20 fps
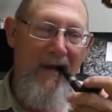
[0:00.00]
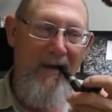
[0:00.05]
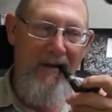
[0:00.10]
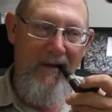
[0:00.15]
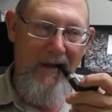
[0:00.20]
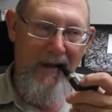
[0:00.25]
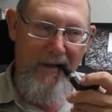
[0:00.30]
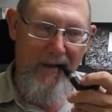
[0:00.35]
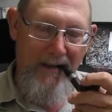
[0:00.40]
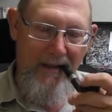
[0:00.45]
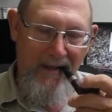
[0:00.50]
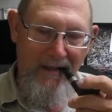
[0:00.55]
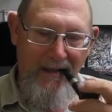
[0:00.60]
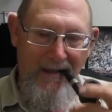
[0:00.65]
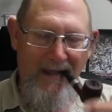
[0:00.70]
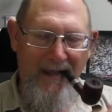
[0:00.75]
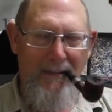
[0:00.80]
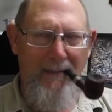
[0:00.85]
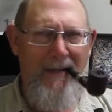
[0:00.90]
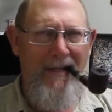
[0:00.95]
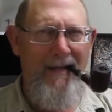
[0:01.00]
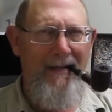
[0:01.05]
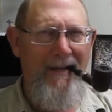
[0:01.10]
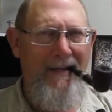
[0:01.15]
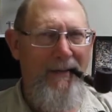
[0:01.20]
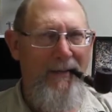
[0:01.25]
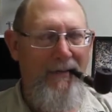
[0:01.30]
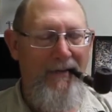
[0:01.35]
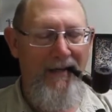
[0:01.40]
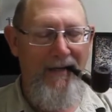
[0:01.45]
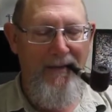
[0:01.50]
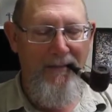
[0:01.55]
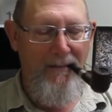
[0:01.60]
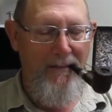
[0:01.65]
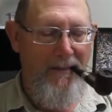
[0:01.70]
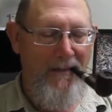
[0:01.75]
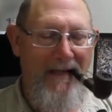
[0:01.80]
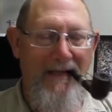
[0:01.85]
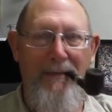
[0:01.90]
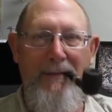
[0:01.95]
So I believe that was it.
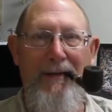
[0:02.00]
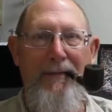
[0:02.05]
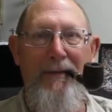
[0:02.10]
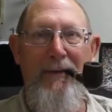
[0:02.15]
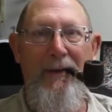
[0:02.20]
I may be